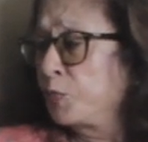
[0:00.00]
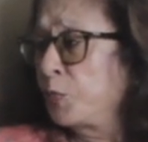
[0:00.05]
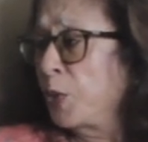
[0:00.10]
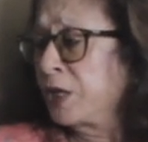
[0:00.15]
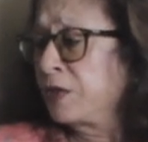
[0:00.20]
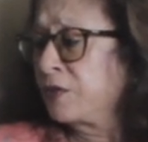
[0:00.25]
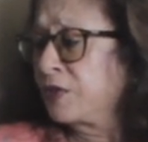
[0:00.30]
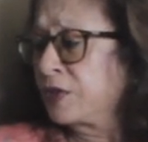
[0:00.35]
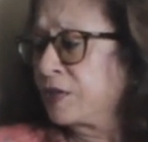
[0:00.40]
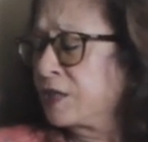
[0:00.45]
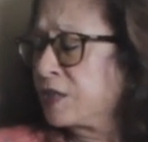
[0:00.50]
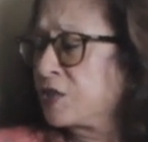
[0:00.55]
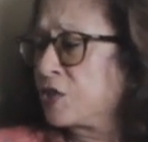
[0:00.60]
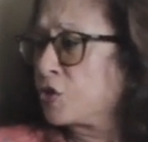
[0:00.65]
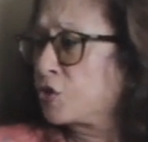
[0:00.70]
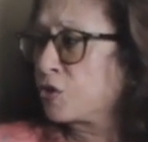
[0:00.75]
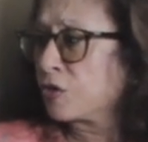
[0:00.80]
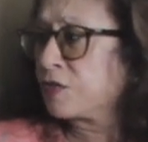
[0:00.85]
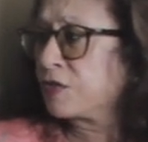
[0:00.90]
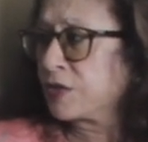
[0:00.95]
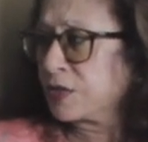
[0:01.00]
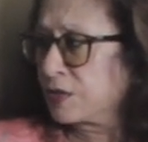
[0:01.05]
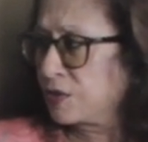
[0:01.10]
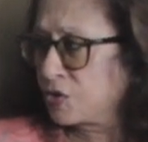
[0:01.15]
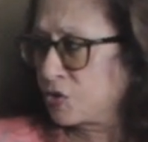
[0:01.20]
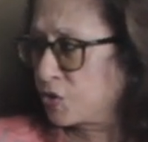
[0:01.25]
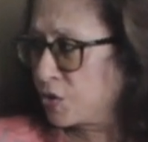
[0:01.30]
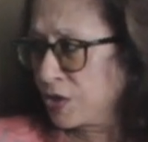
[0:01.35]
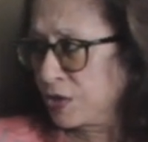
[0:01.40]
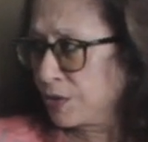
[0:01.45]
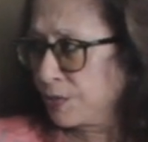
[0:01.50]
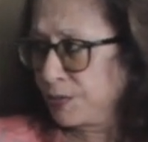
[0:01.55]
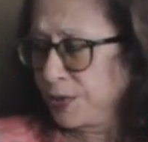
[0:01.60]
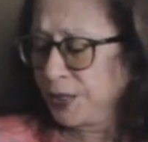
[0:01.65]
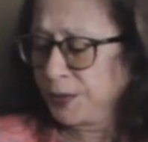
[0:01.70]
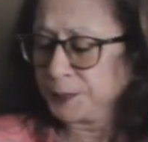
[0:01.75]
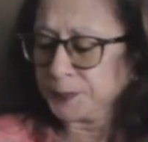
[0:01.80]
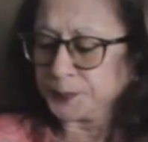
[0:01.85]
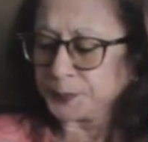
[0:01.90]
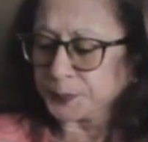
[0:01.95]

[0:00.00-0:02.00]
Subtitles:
one of the things he should have done straight away.